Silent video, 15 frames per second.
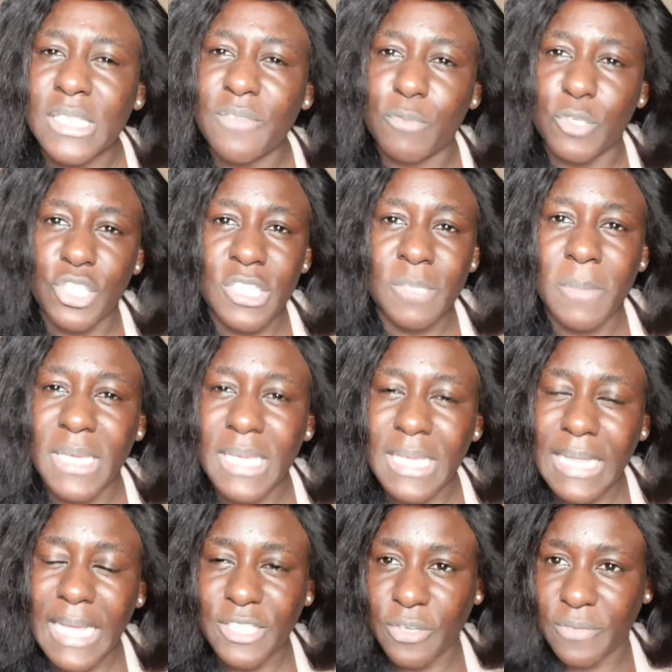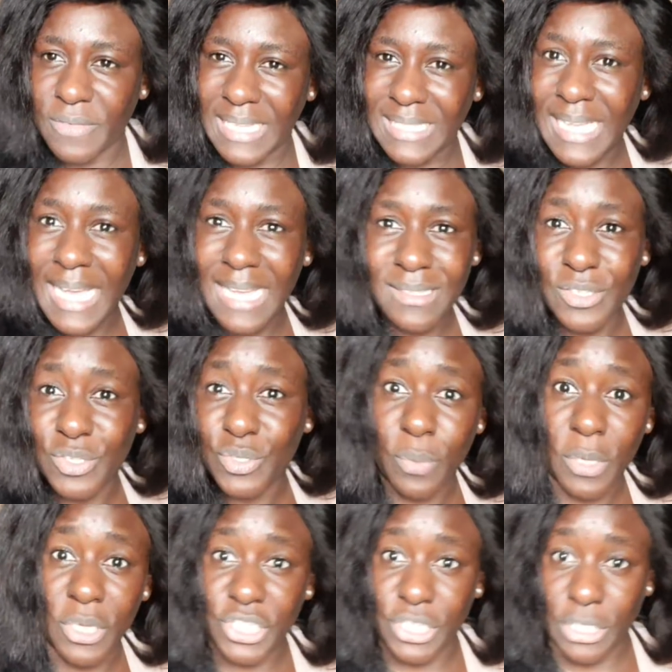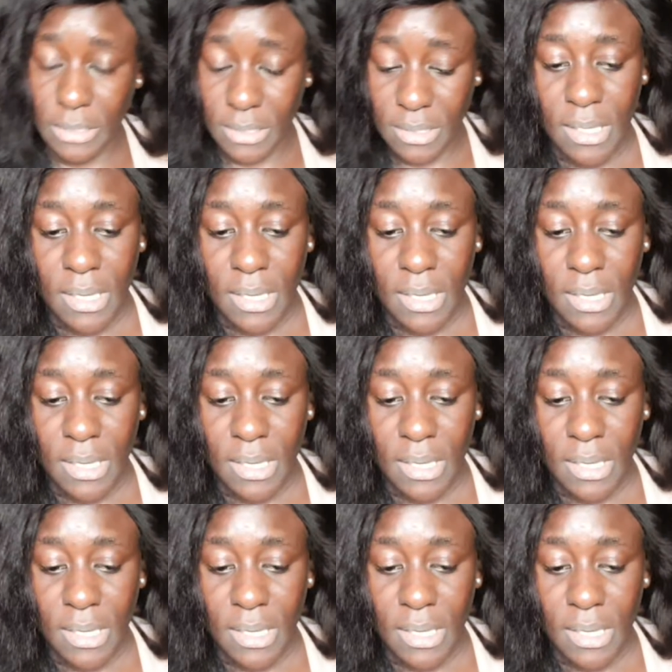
if we're just making light of the entire situation.